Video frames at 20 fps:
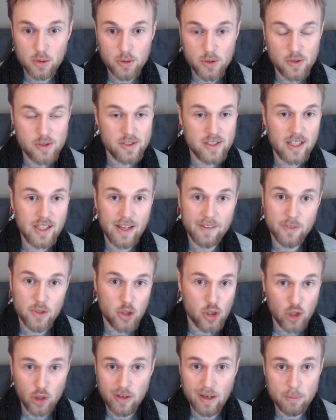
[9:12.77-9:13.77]
You still have to
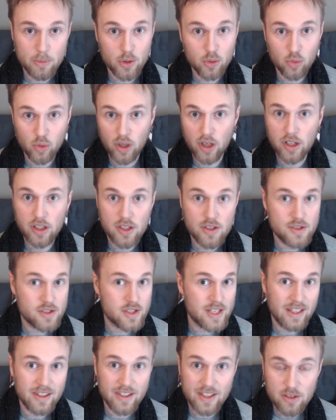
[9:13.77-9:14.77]
show up to work. You
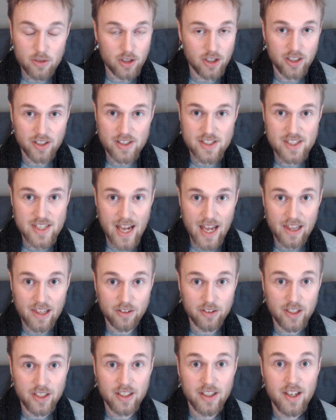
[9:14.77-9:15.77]
still need to earn a
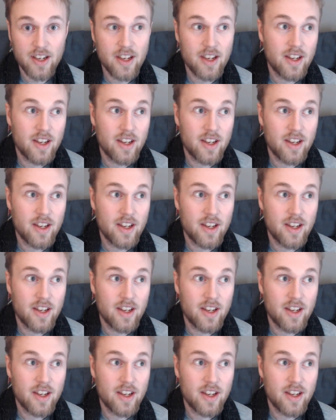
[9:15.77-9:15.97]
salary.